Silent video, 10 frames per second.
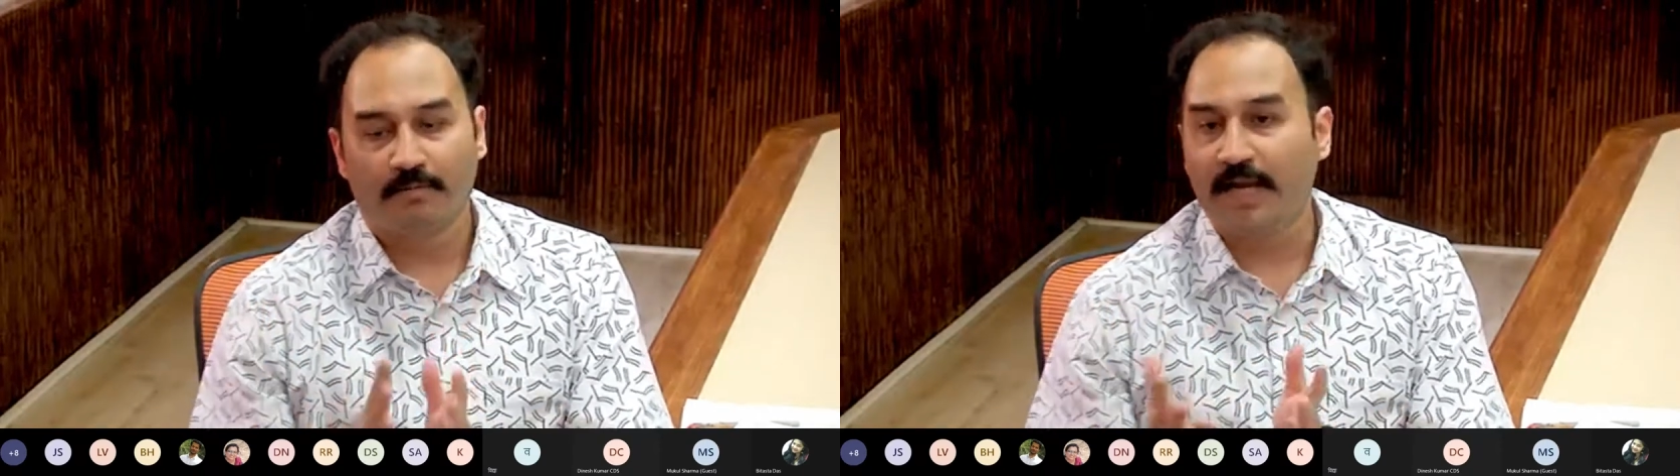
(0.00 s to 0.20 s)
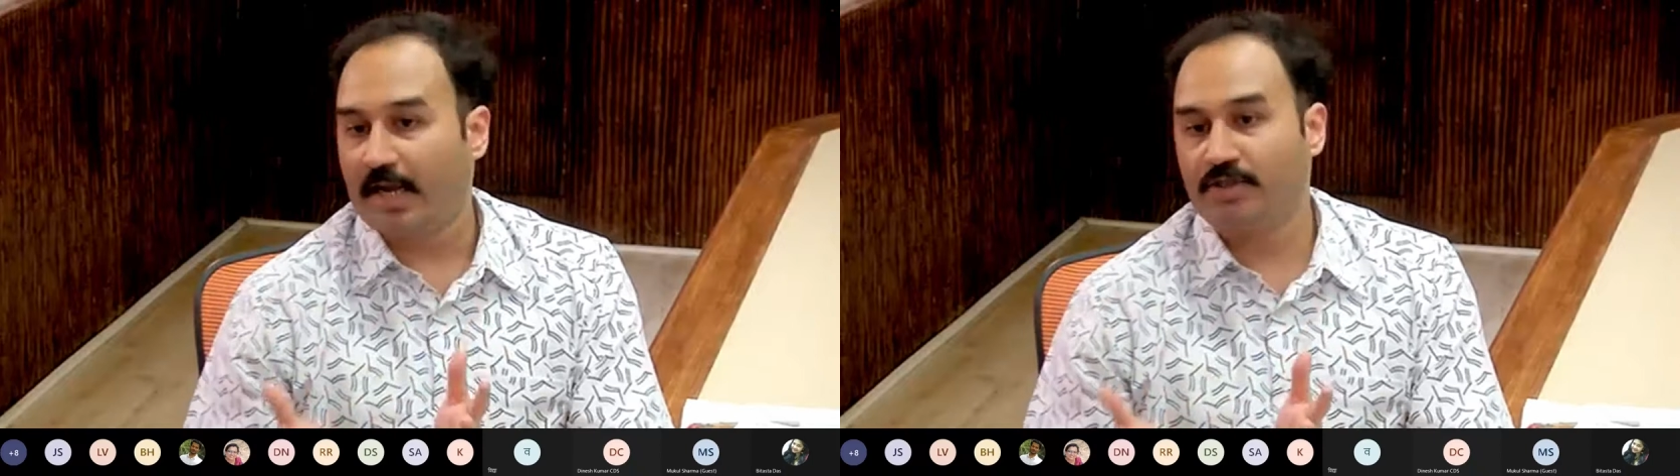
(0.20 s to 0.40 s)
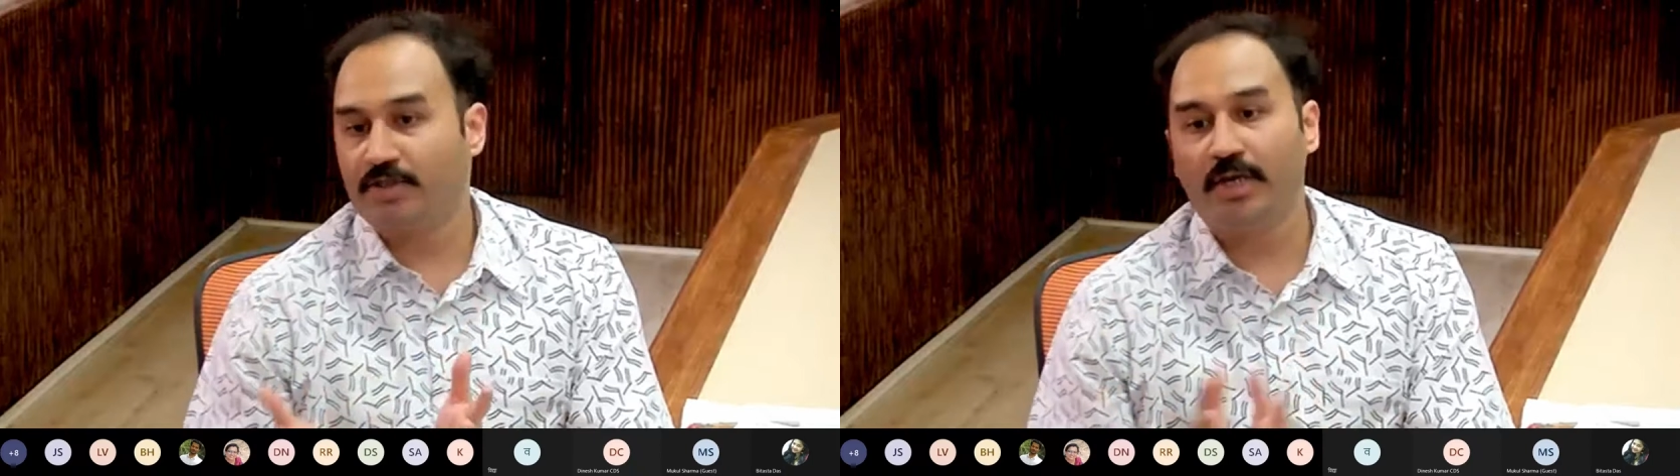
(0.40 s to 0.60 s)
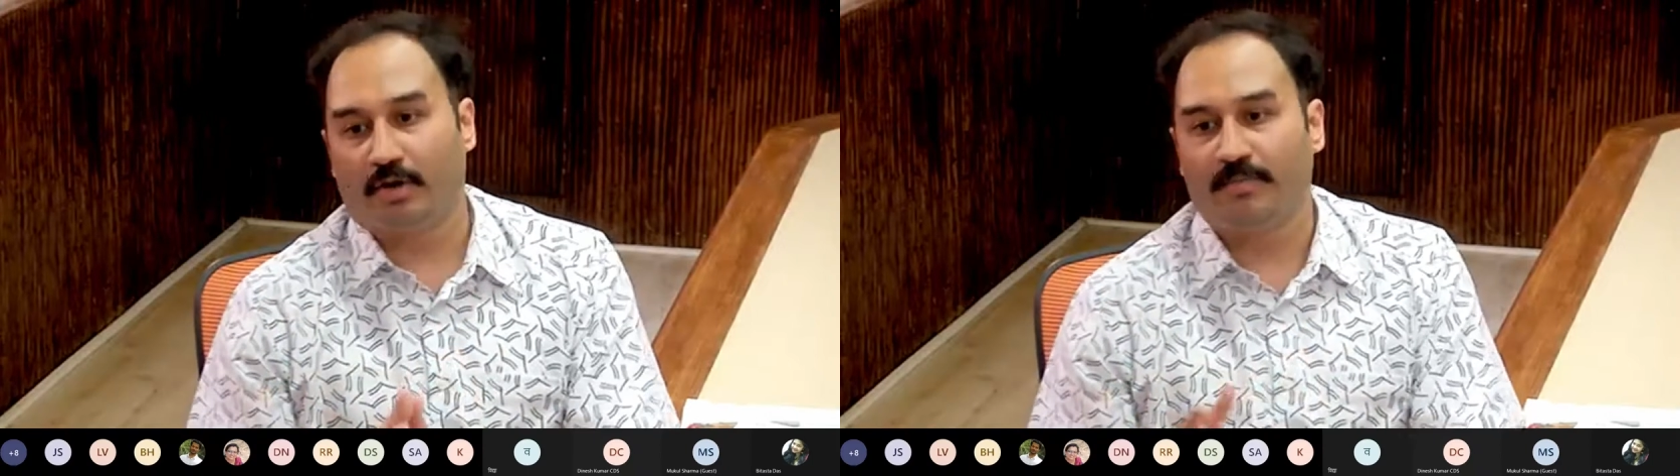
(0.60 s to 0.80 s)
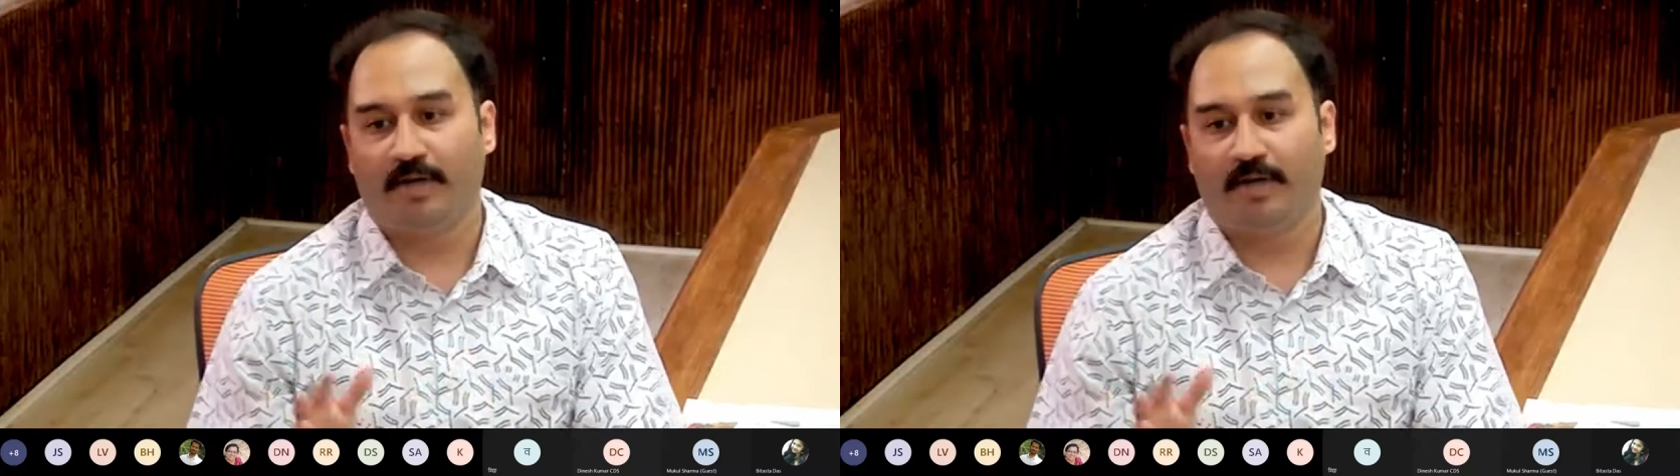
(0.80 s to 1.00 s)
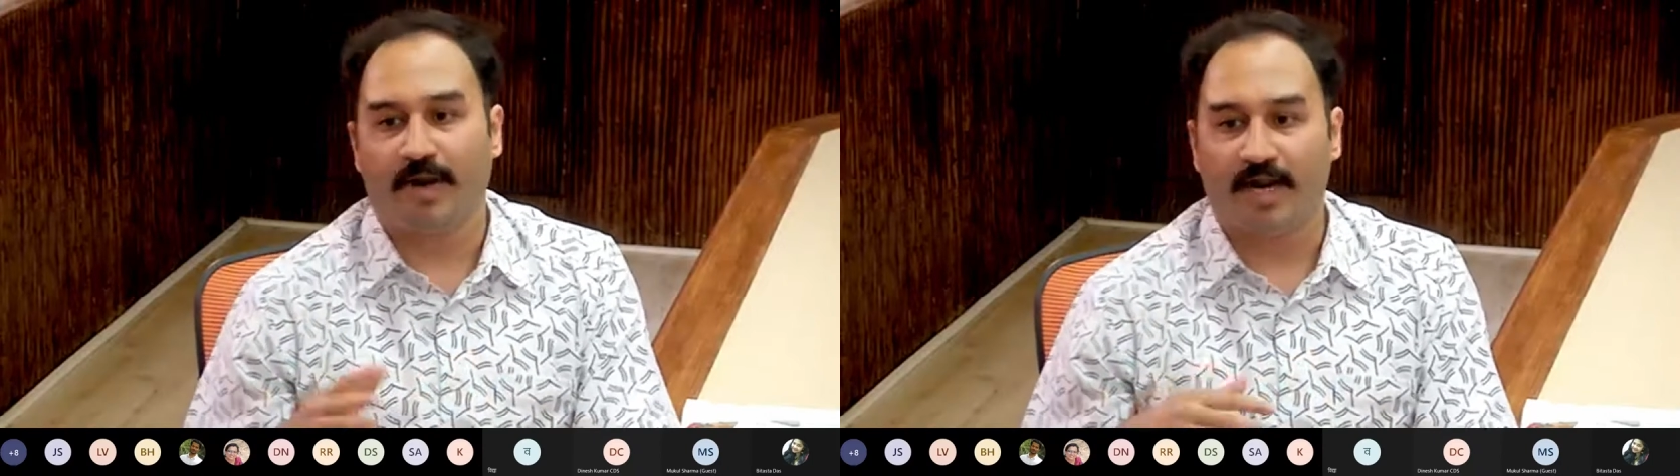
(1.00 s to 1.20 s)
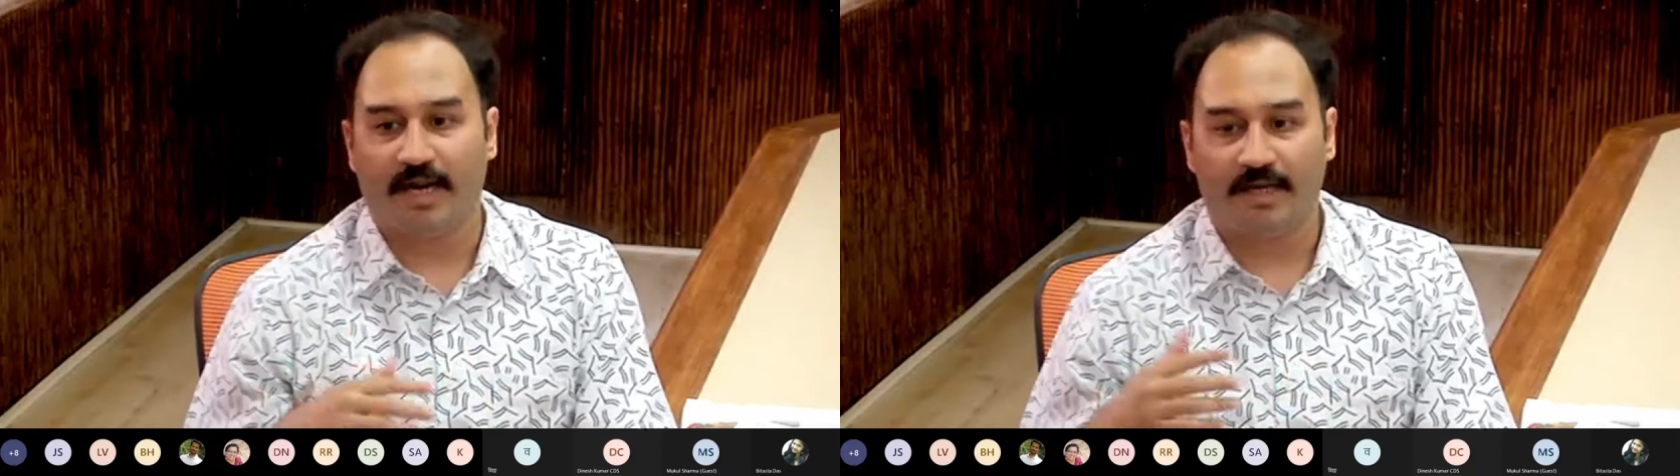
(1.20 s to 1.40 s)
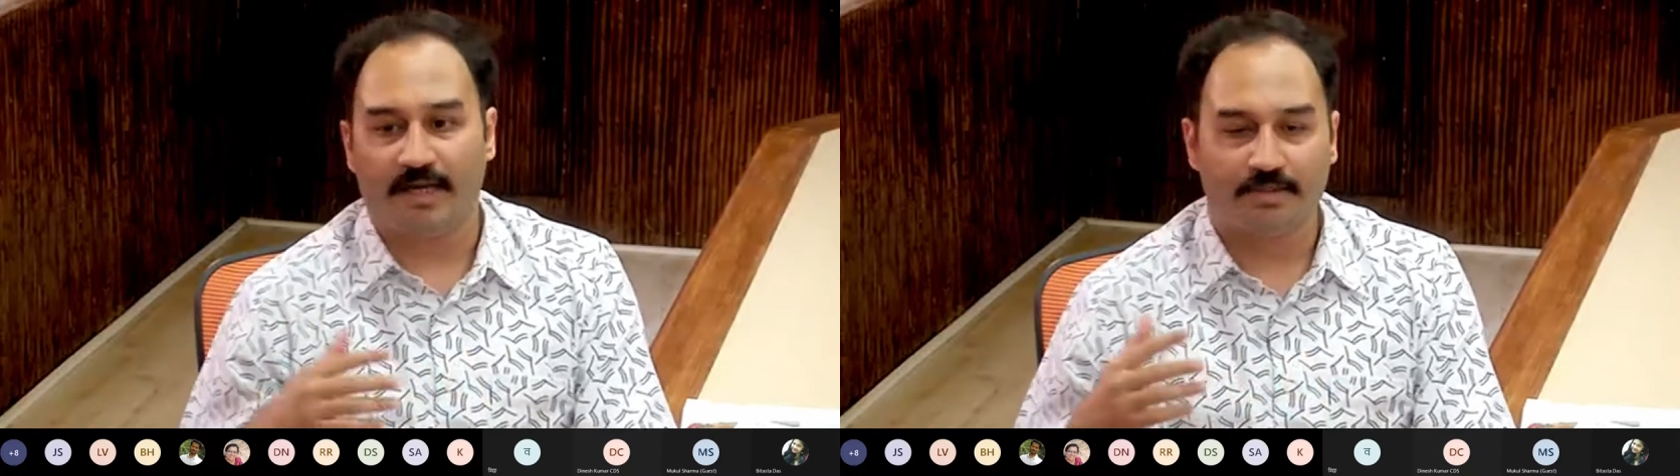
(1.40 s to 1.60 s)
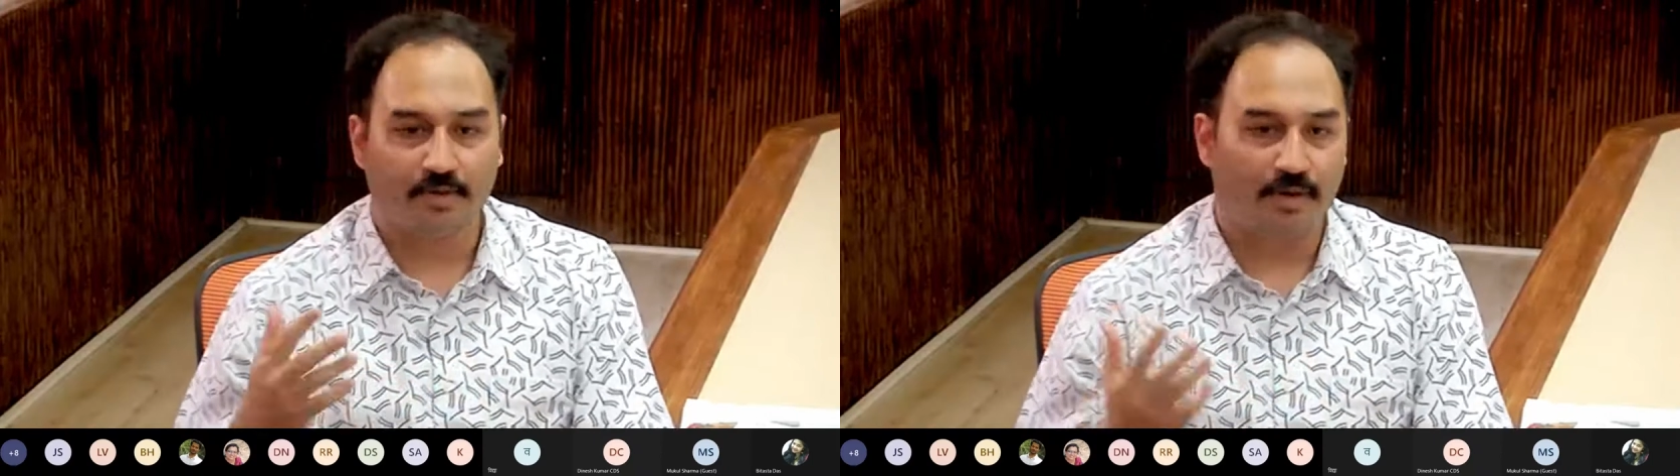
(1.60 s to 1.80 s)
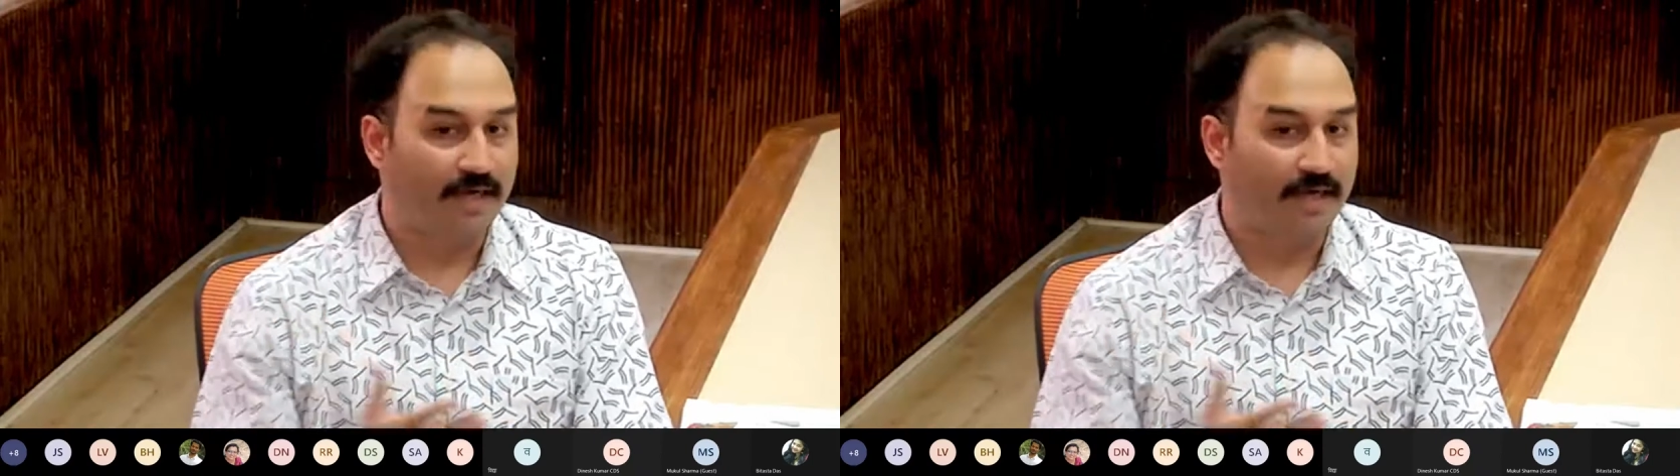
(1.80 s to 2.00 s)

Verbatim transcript: might actually not be a bad idea so